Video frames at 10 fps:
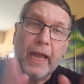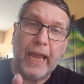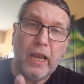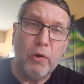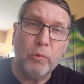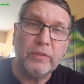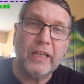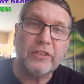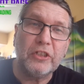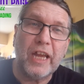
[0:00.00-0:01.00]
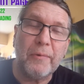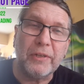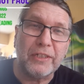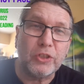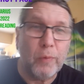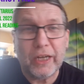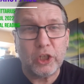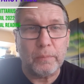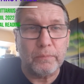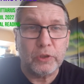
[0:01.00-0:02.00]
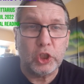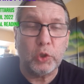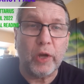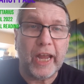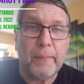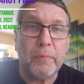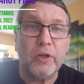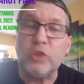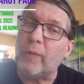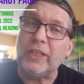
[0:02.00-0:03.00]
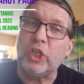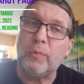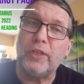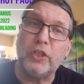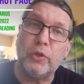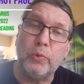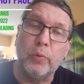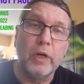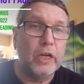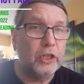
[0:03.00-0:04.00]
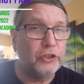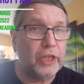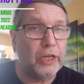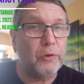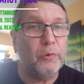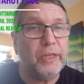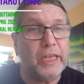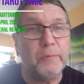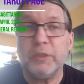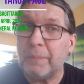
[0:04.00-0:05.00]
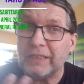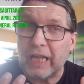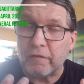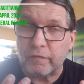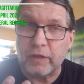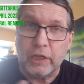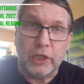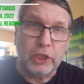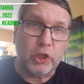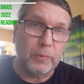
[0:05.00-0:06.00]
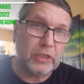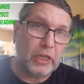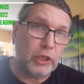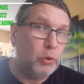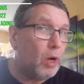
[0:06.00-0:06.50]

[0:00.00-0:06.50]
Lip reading: Hello Sagittarius, welcome to your April 2022 general reading with myself, Thomas Janak.